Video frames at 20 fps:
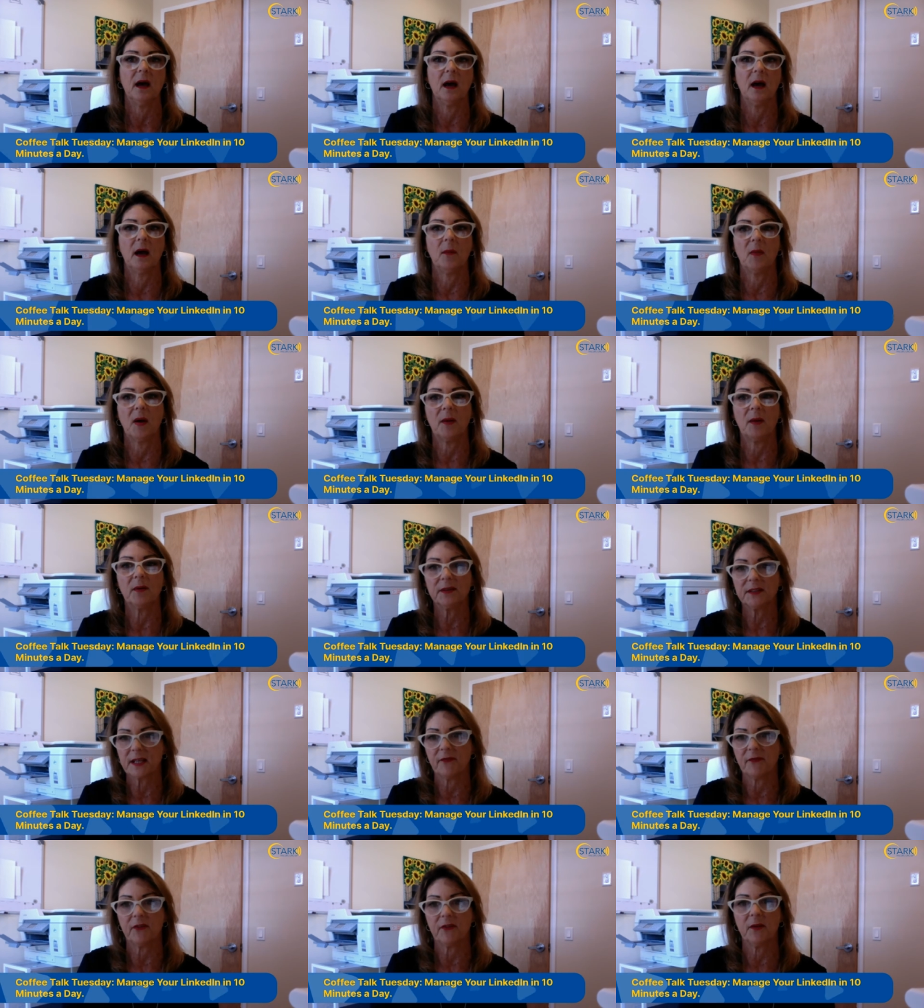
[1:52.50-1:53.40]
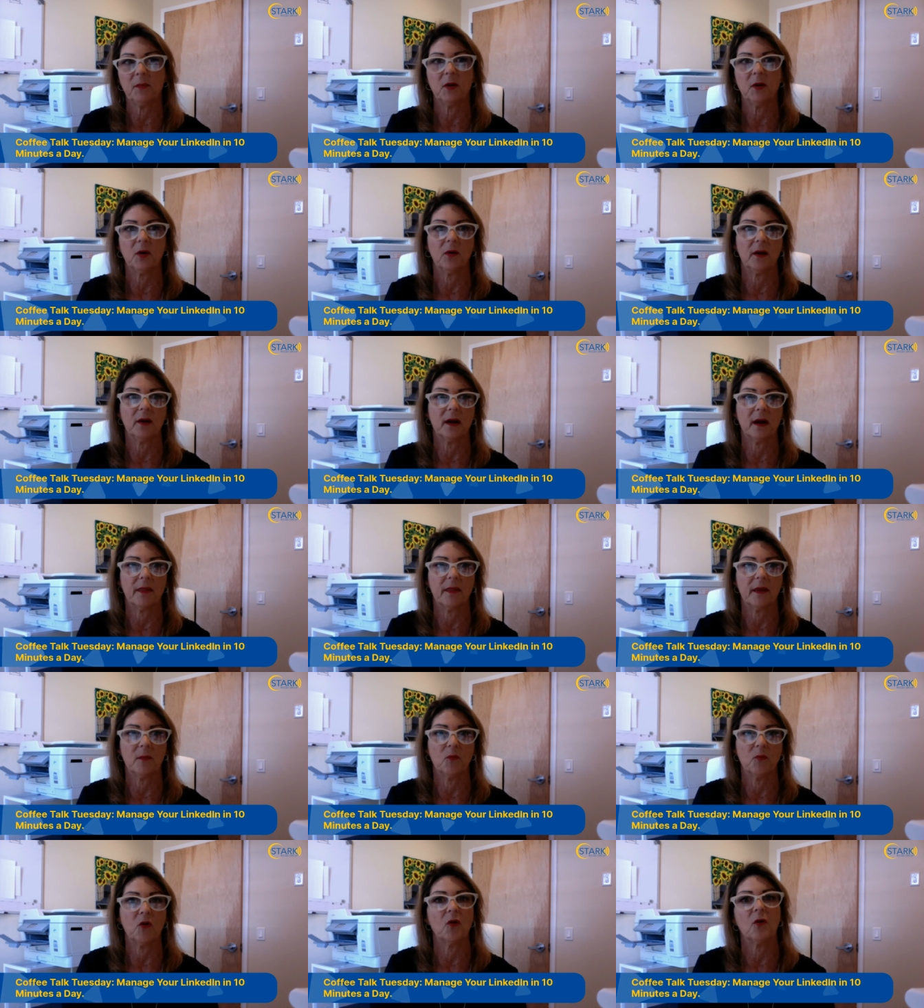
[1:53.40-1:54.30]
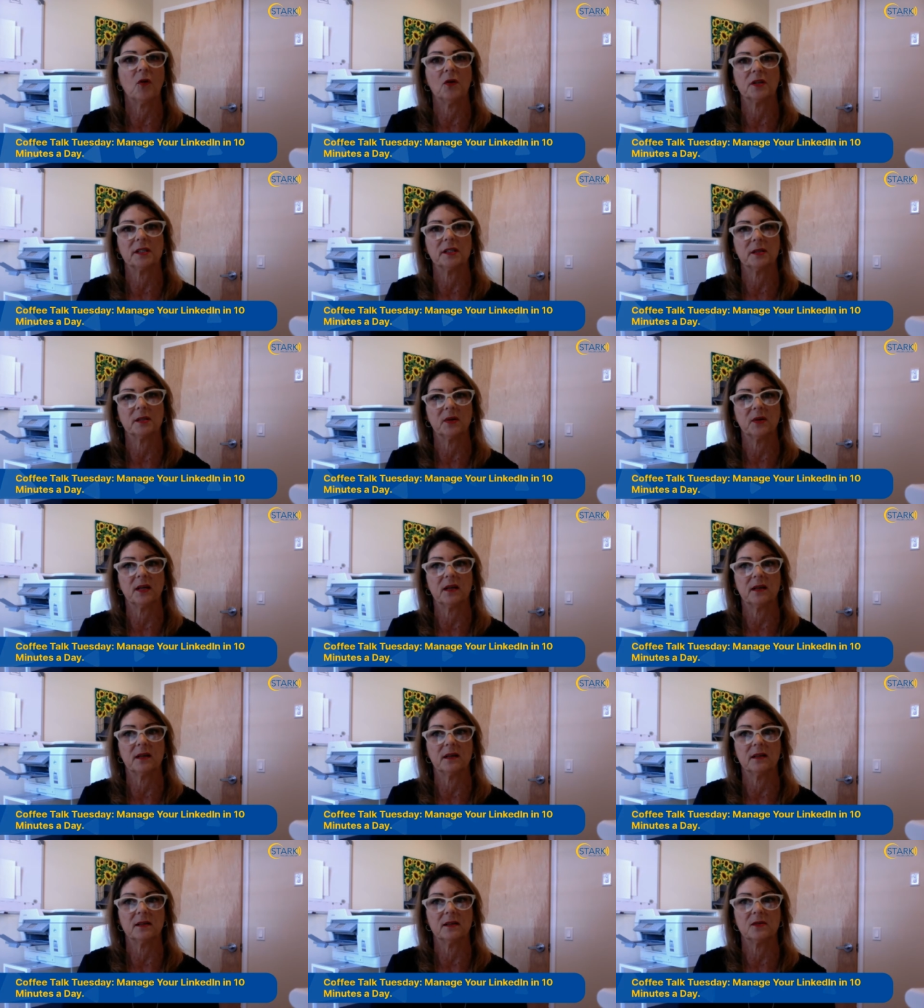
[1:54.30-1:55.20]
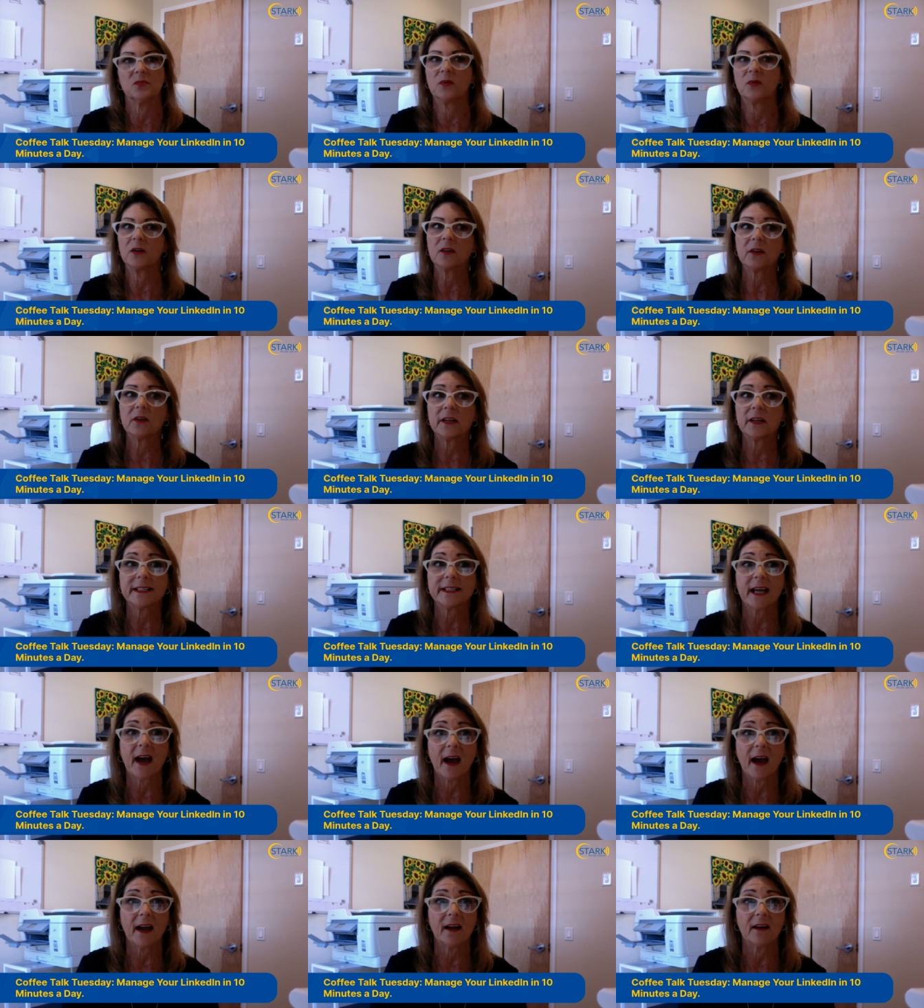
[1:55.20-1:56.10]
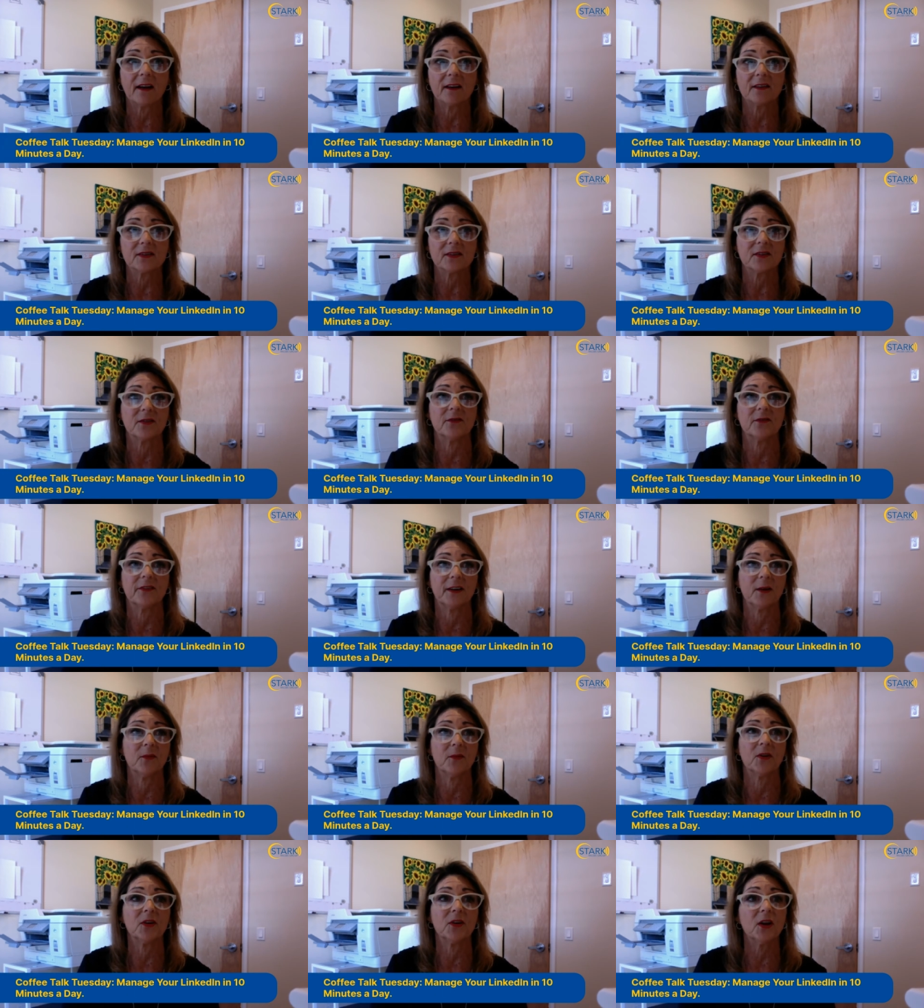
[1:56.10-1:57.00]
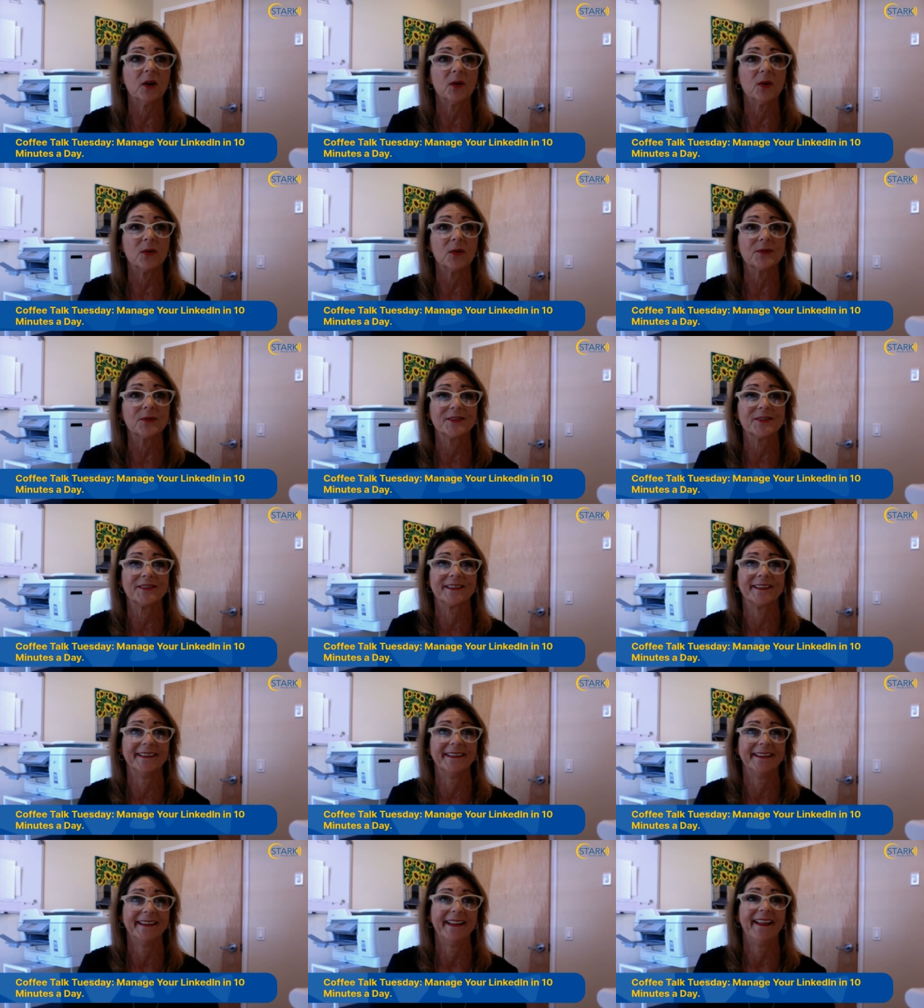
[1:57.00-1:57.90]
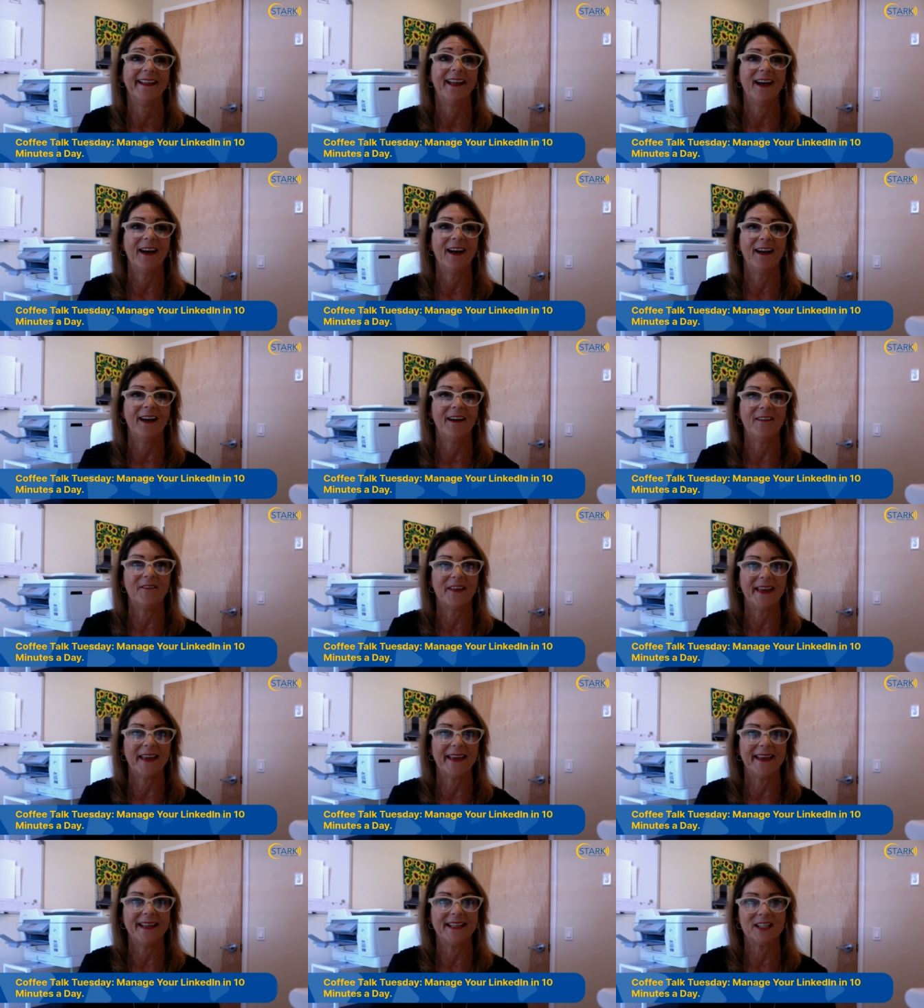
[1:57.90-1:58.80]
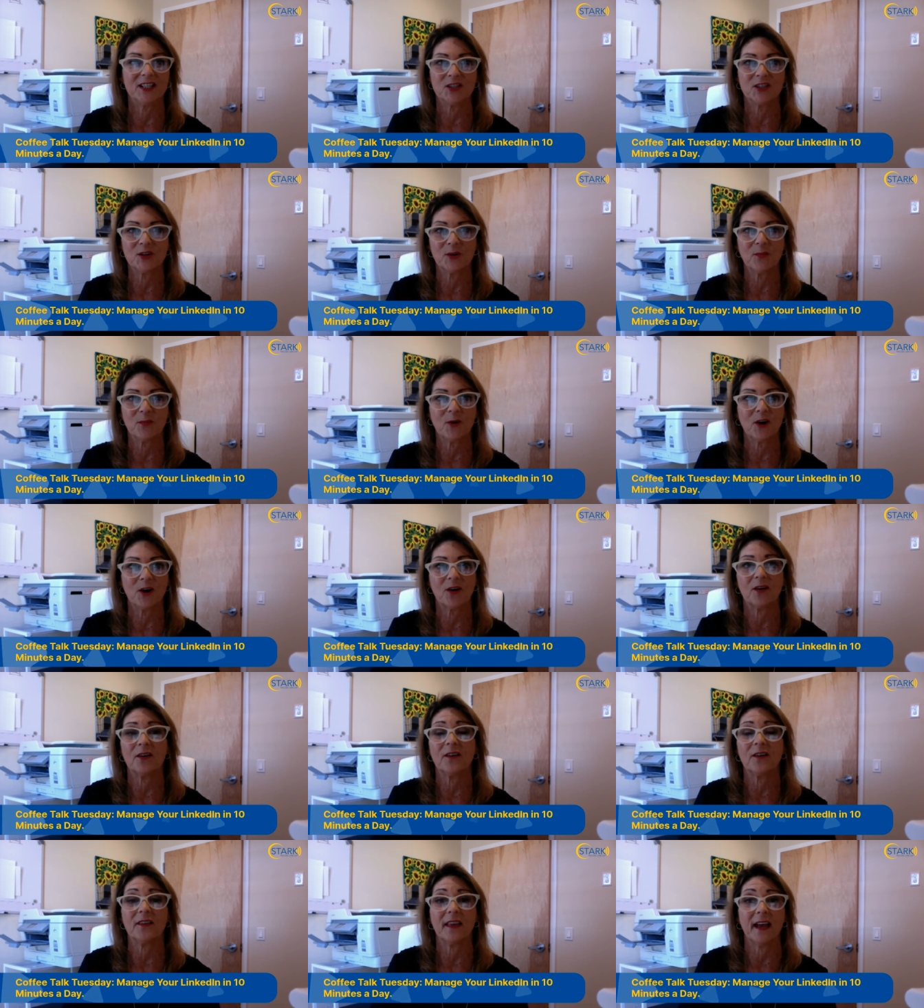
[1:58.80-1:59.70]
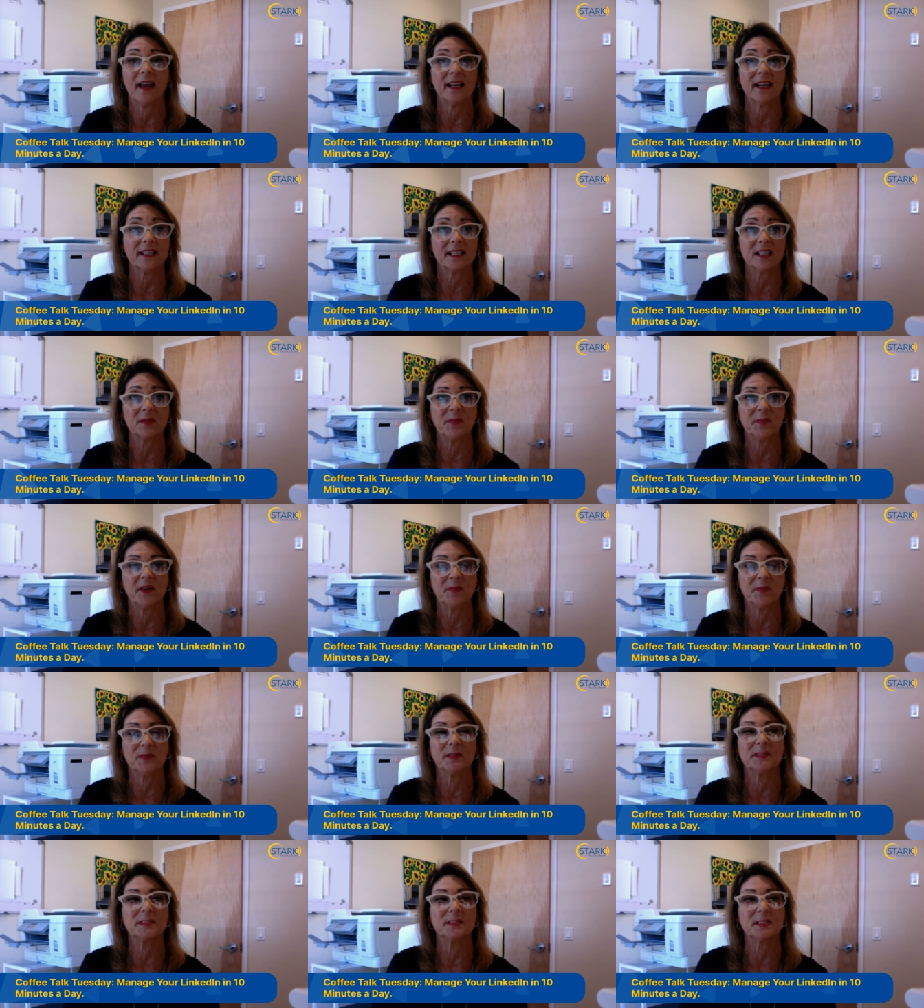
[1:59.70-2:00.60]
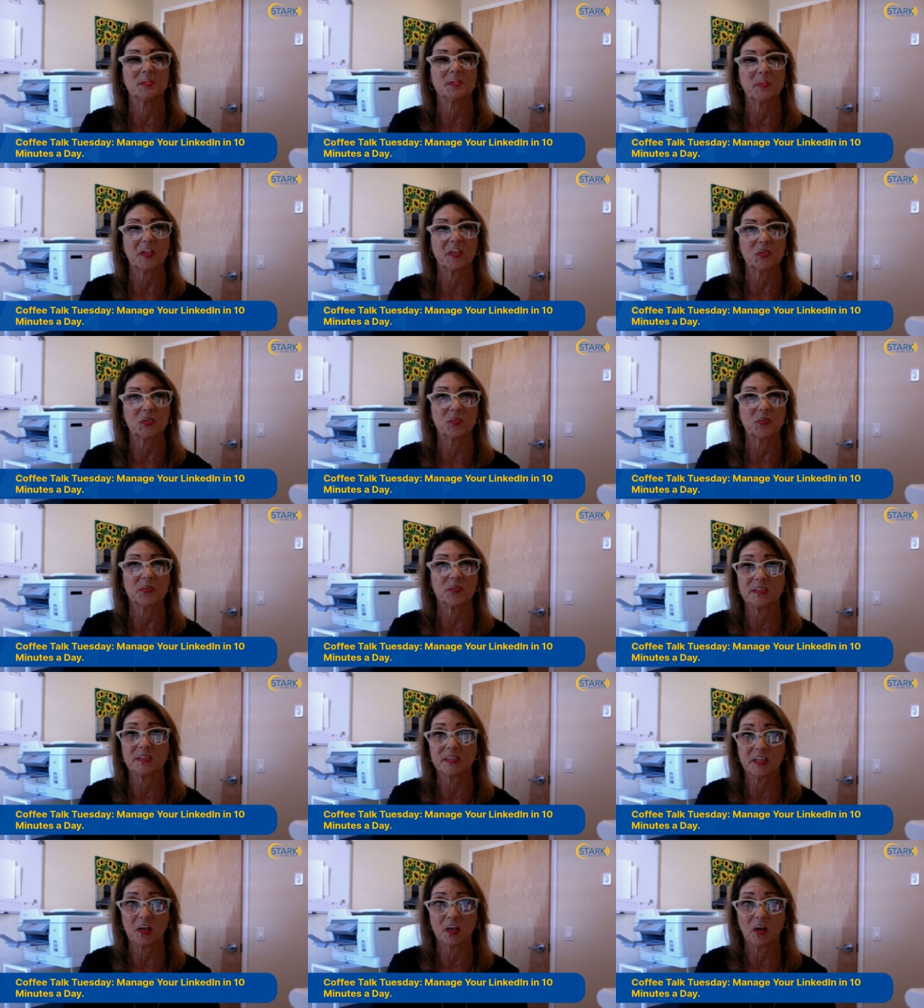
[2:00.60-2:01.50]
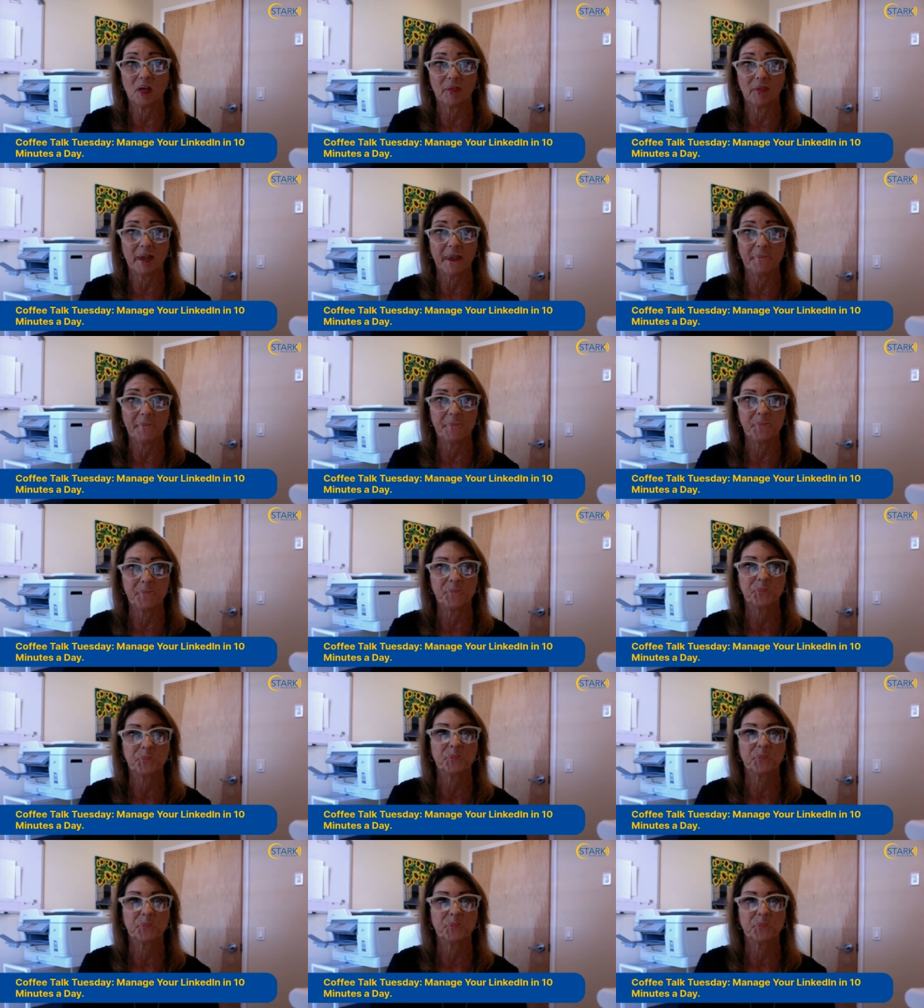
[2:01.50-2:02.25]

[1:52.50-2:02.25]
Um, I will definitely be going on there more also because we're looking to hire. So, if anyone knows of a digital marketer that has experience, especially with CRM